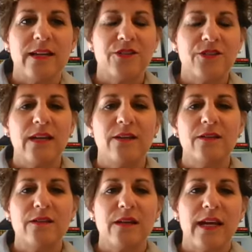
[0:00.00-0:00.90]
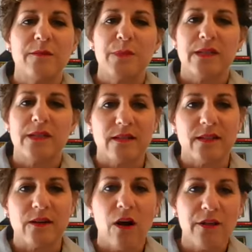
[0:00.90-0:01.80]
educator, and
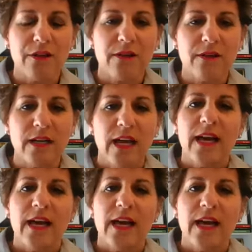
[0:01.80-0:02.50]
best-selling author,